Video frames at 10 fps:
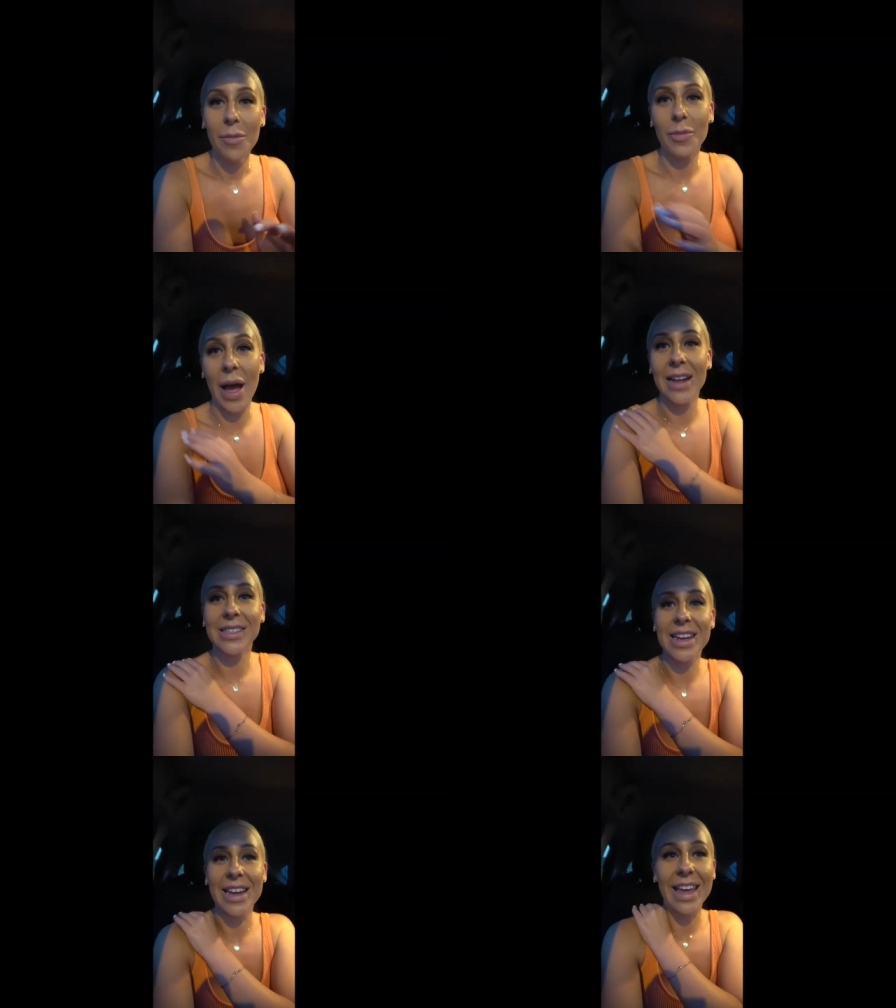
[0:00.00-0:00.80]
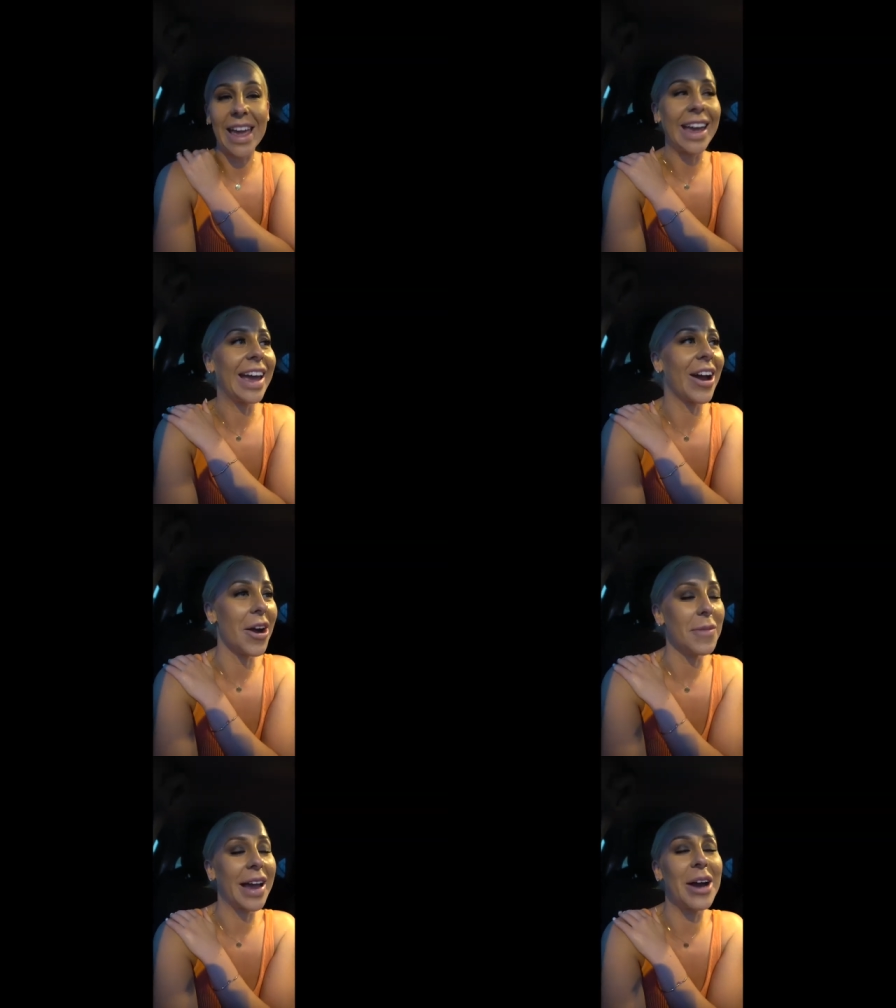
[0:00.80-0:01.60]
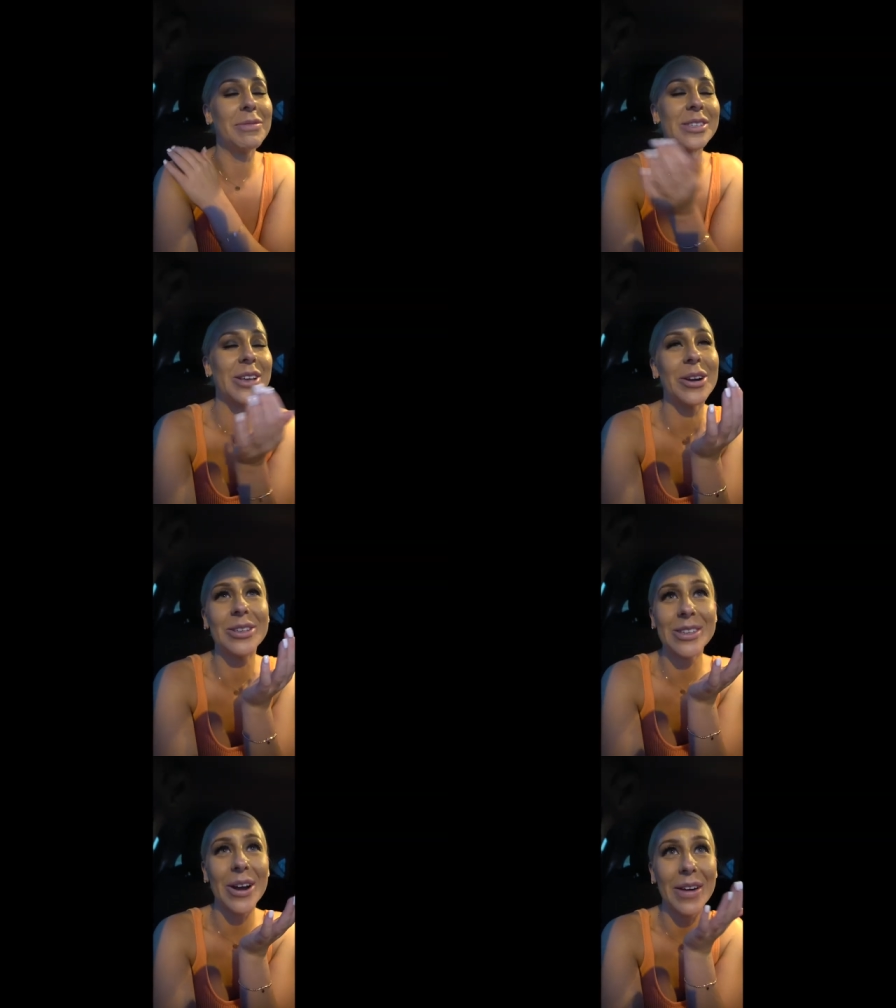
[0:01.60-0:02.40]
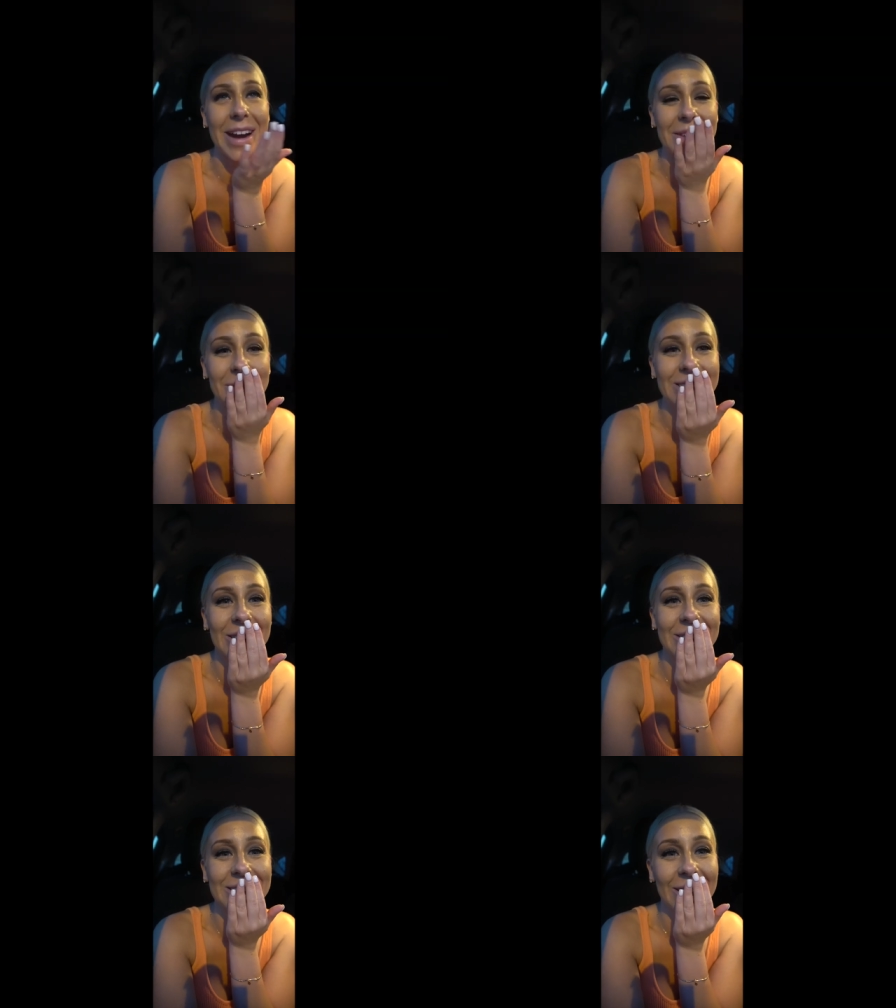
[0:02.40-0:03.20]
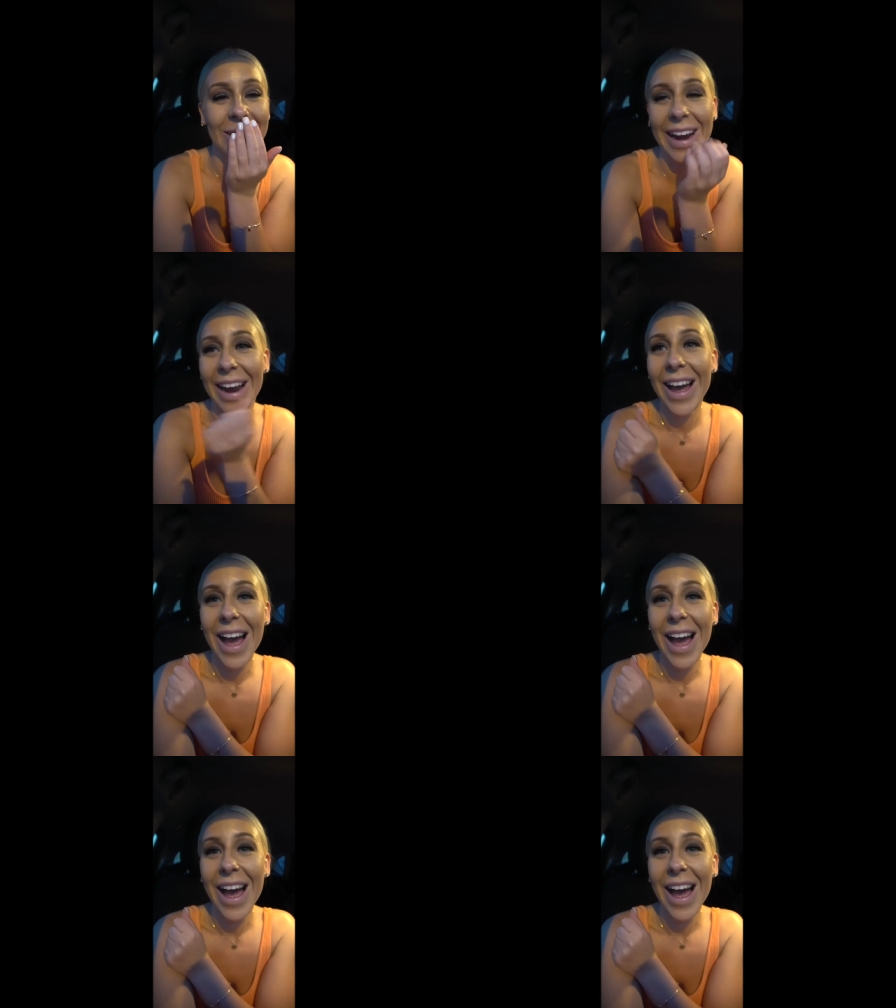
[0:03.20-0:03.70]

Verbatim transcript: bouncing kicking her I'm like I'm so sorry I'm so sorry